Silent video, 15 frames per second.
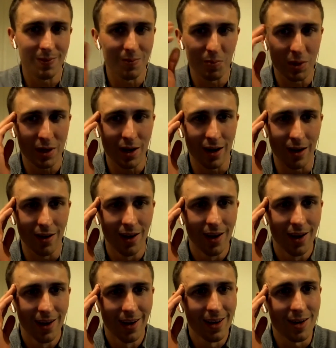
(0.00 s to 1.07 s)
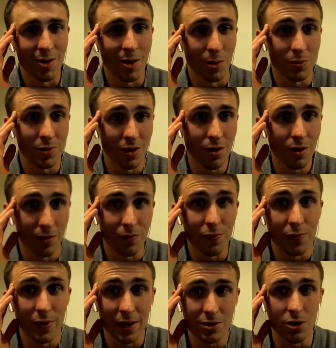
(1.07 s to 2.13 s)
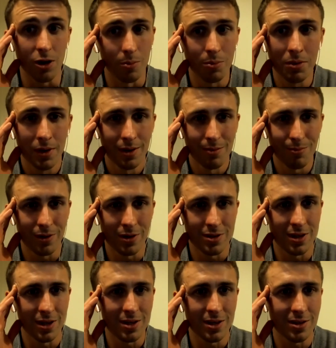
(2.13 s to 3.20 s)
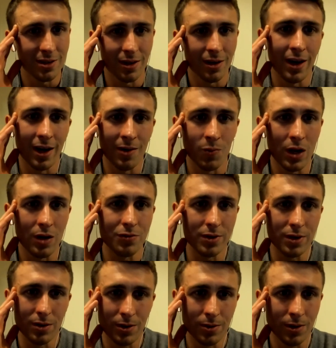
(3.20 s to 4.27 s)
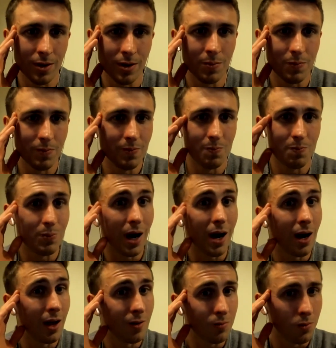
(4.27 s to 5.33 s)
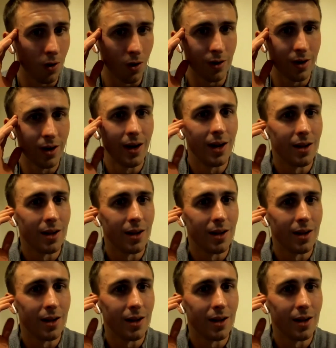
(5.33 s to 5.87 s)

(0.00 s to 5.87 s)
Mikel, you got to fix up, because this isn't going to end well for you. You're on a bad run.